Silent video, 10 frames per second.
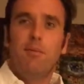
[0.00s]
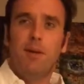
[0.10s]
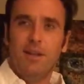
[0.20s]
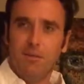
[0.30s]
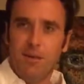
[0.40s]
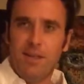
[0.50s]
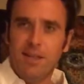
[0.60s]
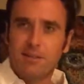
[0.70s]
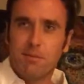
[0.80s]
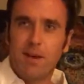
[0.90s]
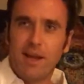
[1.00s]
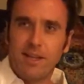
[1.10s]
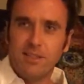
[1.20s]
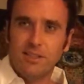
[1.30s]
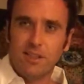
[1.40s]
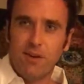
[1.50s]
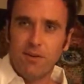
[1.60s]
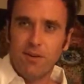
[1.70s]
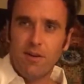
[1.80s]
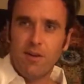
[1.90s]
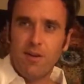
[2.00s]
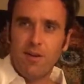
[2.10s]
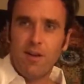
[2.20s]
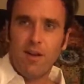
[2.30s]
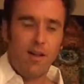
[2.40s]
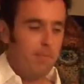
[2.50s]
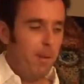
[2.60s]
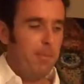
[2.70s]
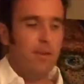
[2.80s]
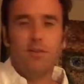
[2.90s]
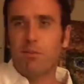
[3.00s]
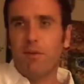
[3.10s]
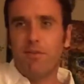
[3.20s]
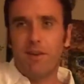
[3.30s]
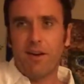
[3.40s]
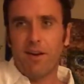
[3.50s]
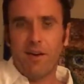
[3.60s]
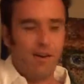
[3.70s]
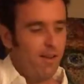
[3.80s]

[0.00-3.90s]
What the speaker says: but with this one I can just go, maybe use one finger.